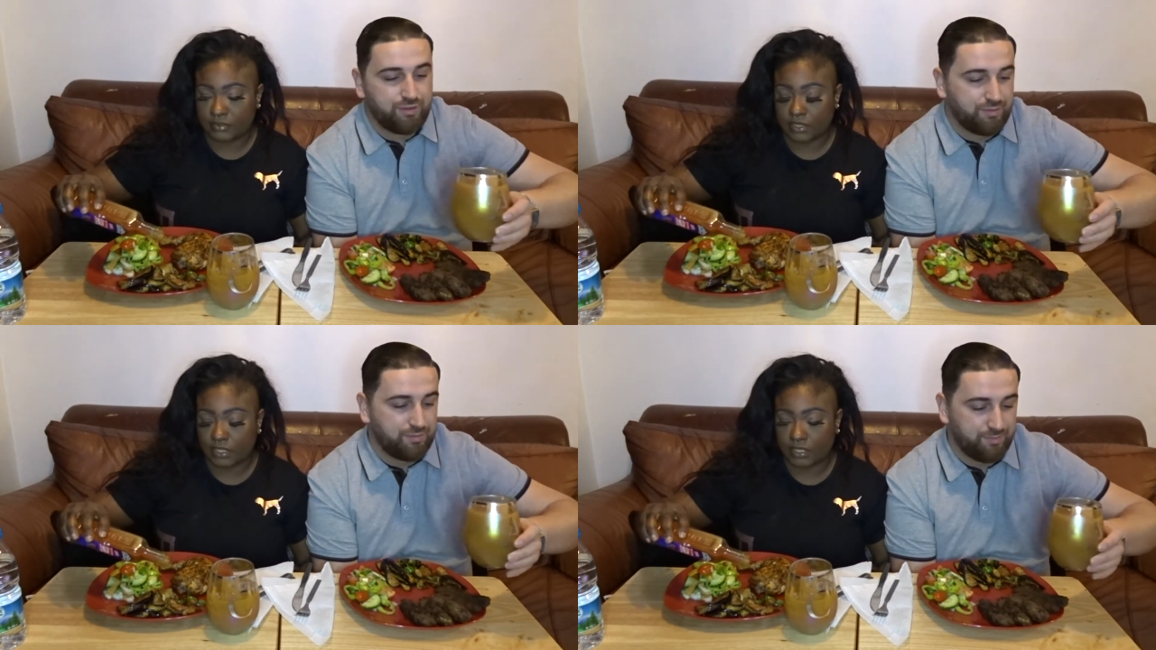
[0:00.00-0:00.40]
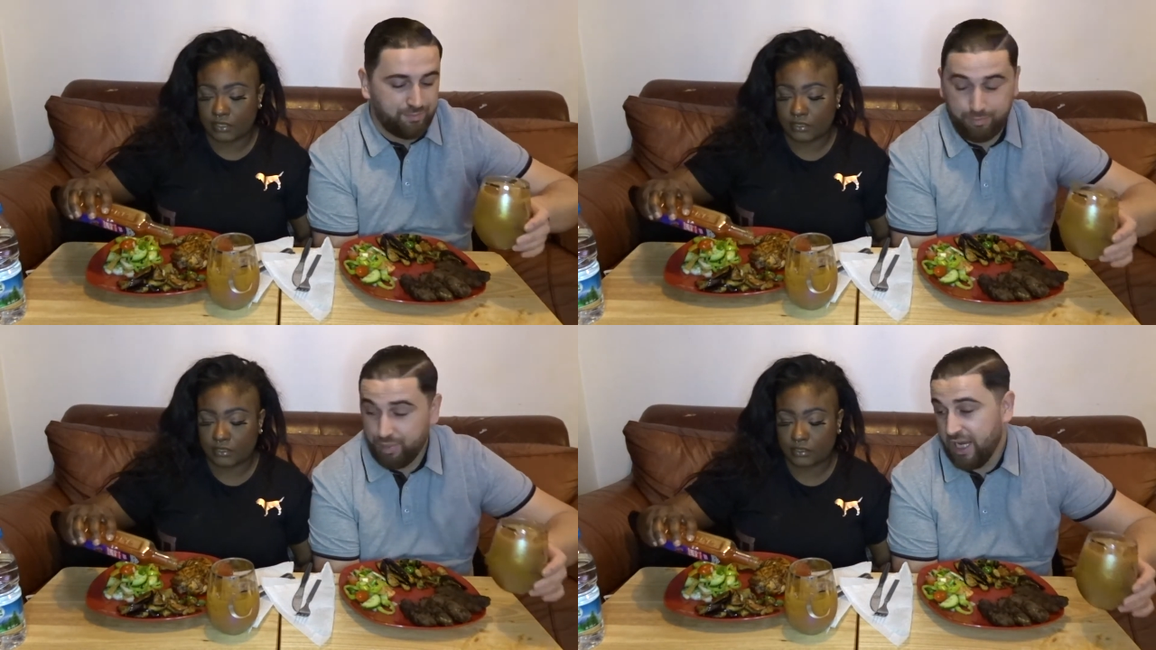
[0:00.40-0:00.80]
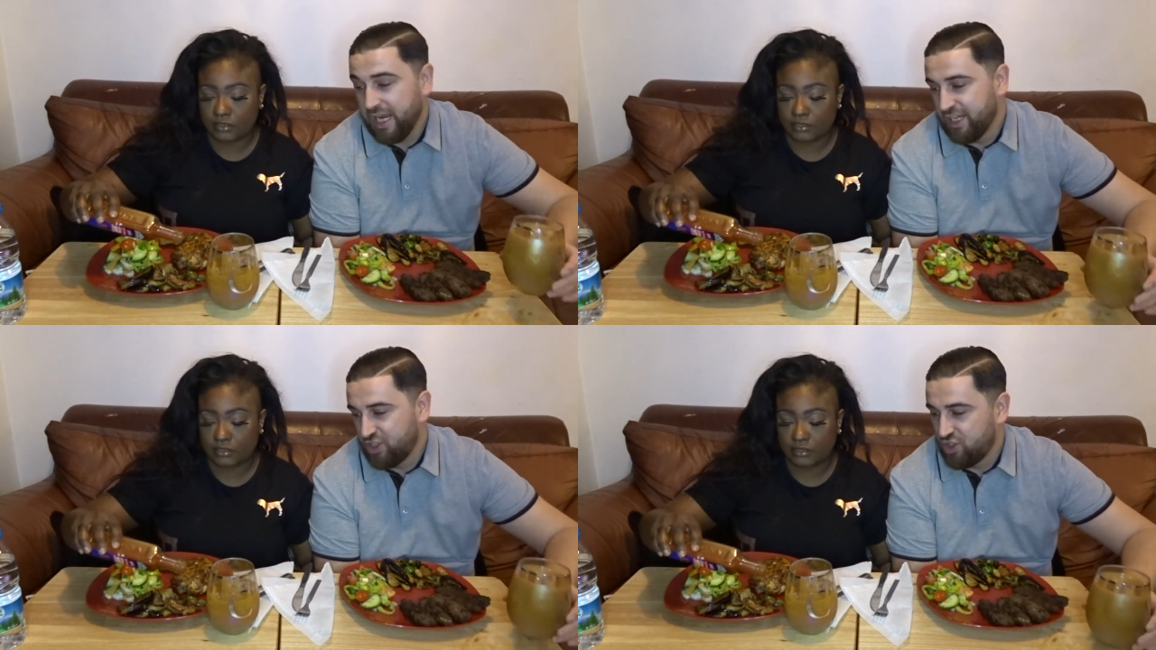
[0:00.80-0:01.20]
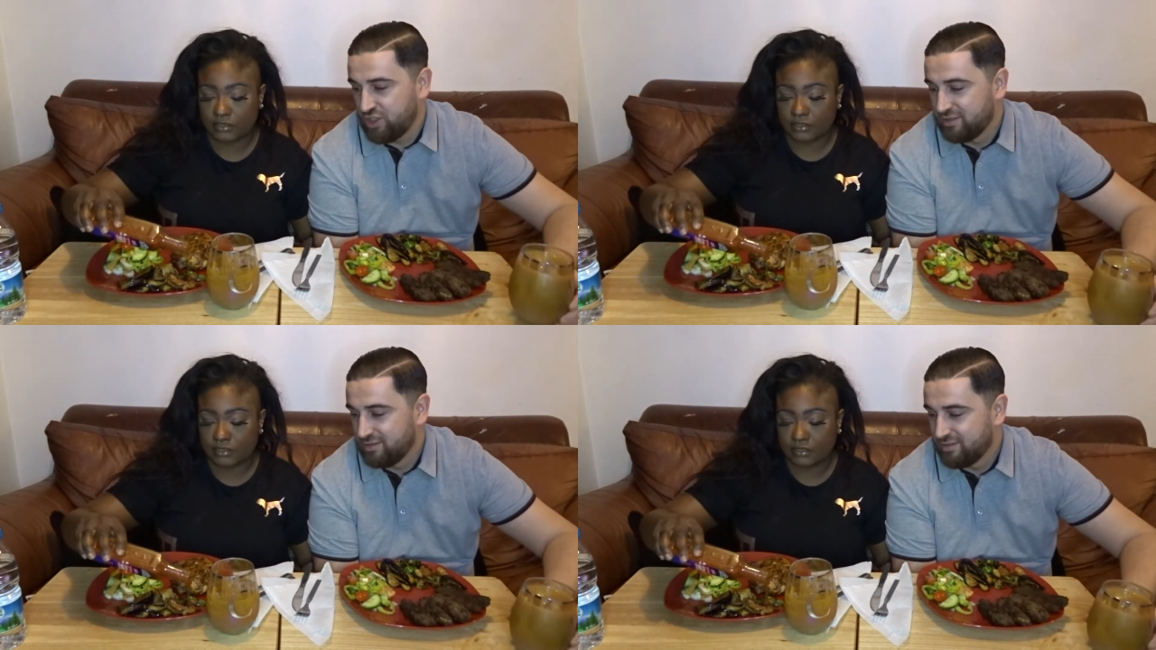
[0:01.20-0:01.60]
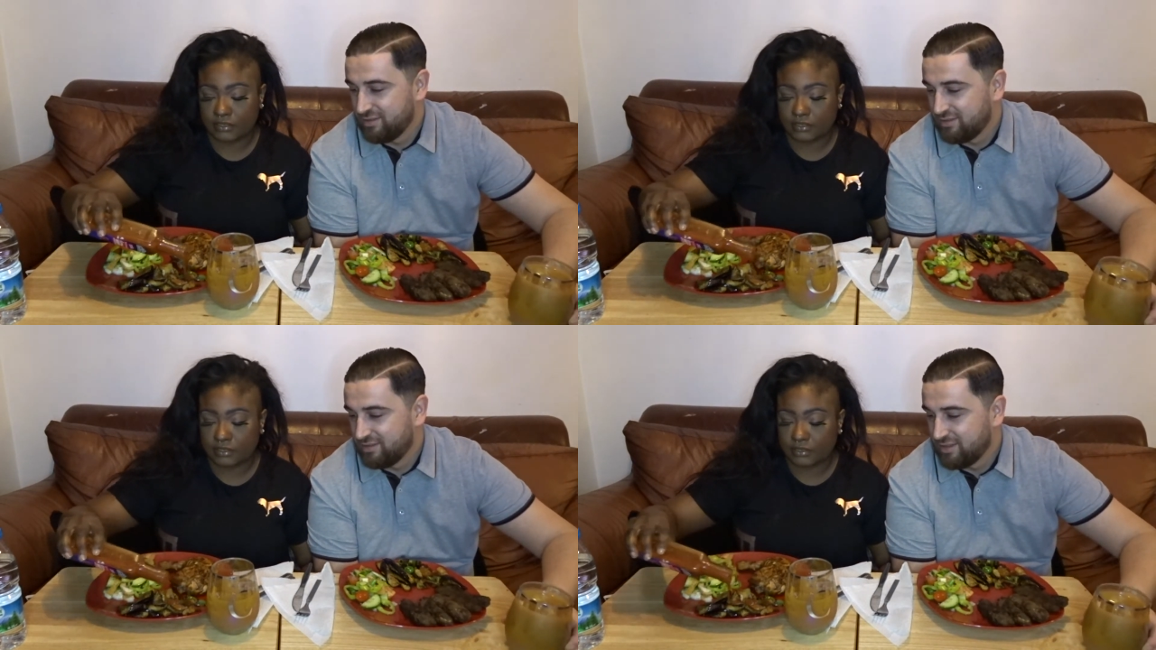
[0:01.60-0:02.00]
Speaker 1: Yes. Peach.
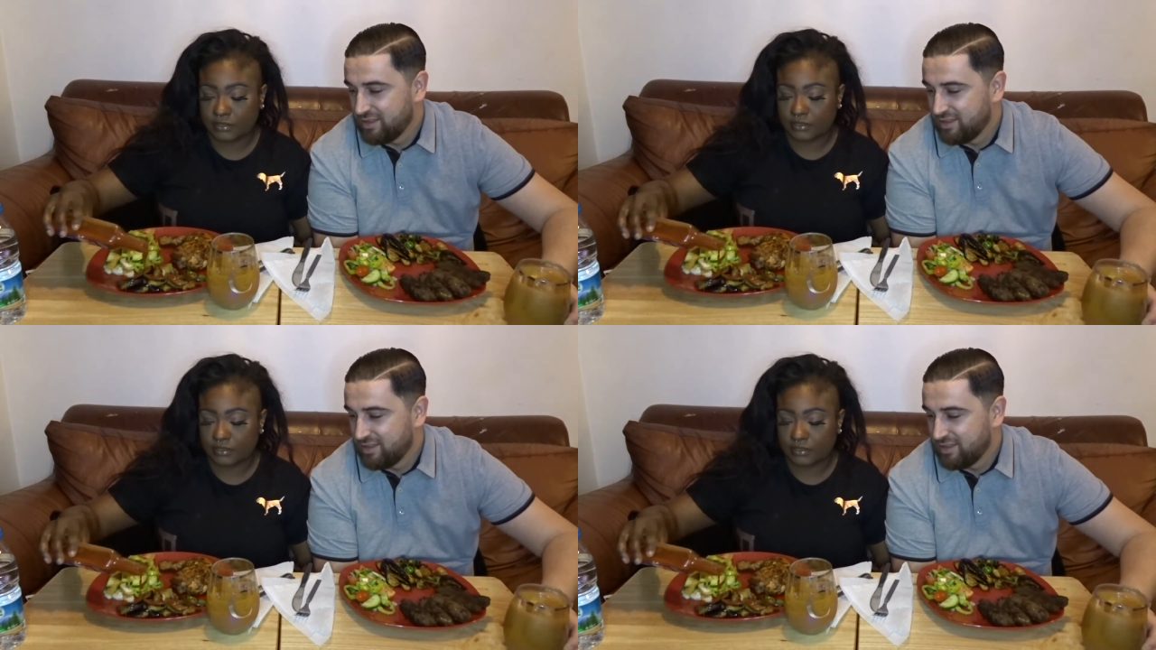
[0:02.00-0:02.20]
Do